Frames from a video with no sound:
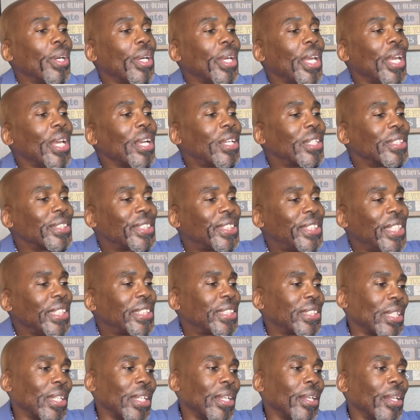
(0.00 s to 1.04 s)

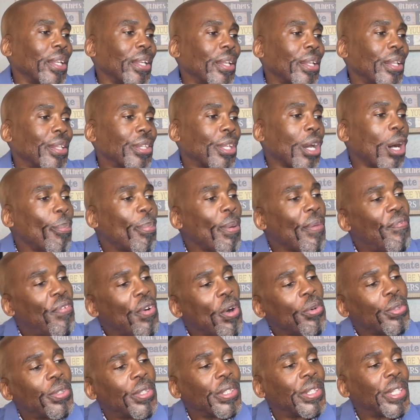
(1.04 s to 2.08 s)
inconsistently, don't be
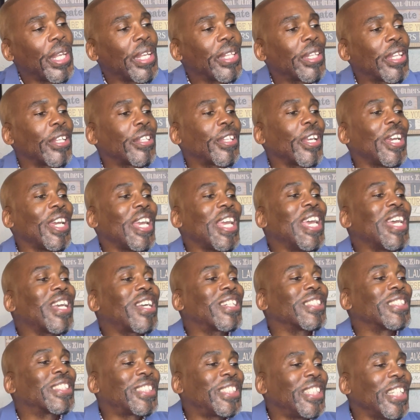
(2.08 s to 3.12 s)
fooled to think that their
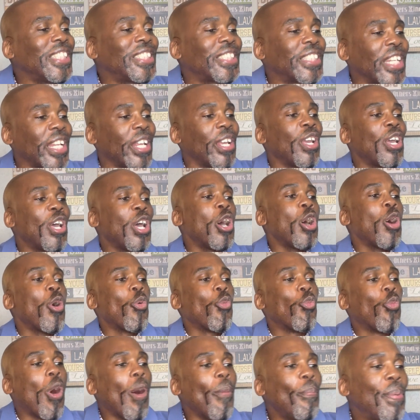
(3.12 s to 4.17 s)
inconsistency
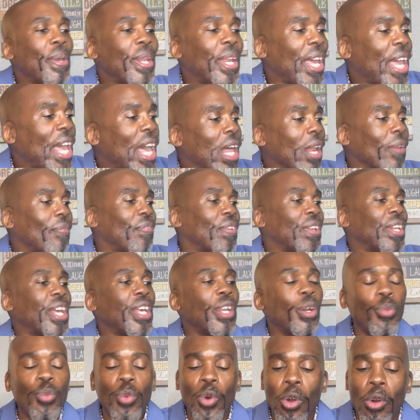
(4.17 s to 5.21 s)
won't be the elephant in
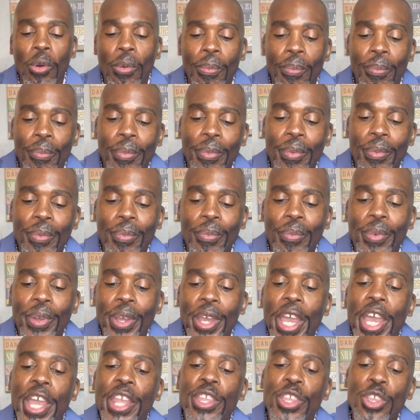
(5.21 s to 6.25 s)
the room
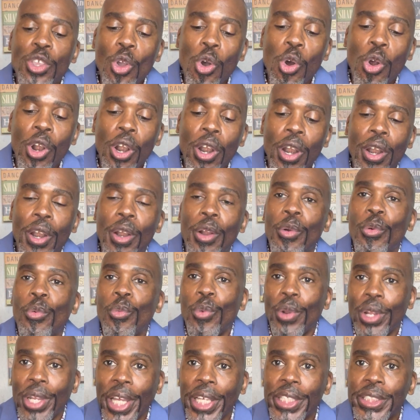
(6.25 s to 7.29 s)
in your
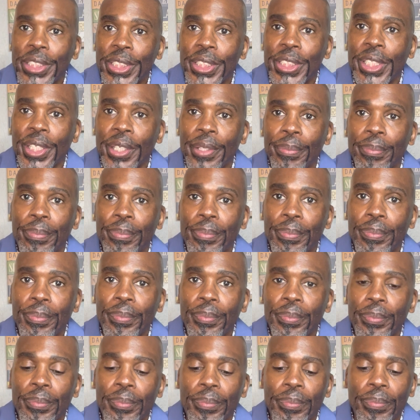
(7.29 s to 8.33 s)
relationship.
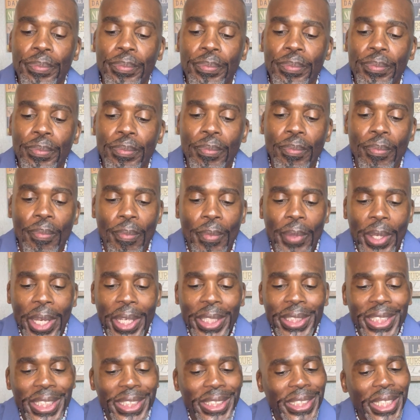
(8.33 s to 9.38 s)

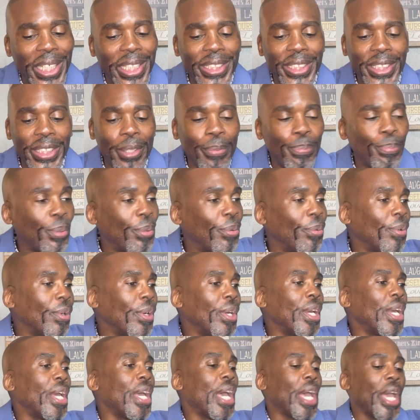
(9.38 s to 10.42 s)
It's just that simple.
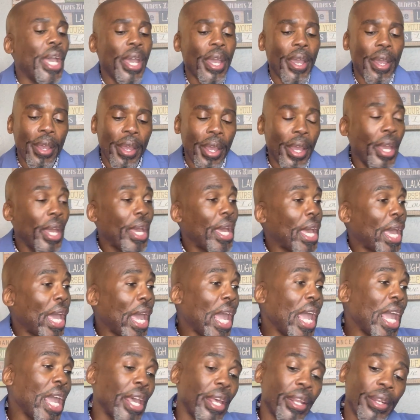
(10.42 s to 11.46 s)

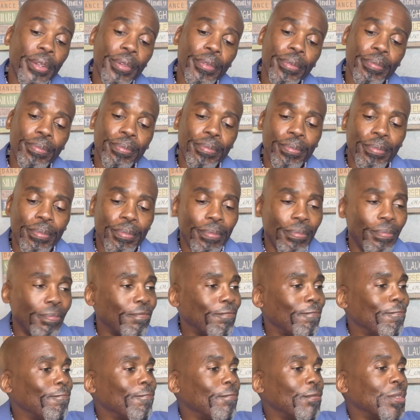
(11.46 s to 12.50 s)
And
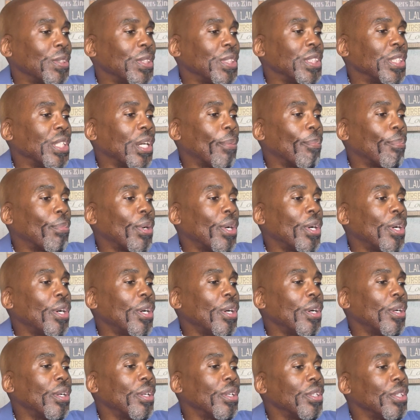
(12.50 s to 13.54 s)

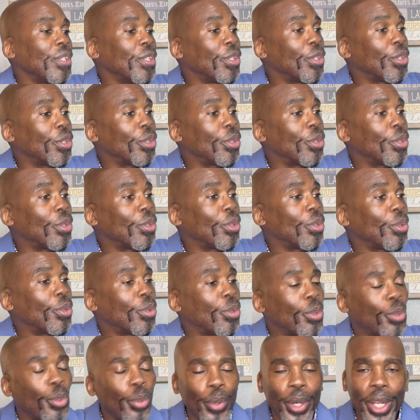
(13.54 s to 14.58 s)
number
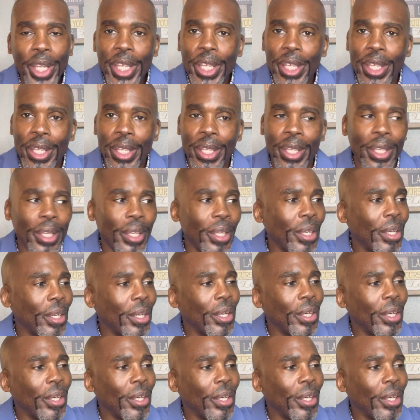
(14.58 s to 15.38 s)
3,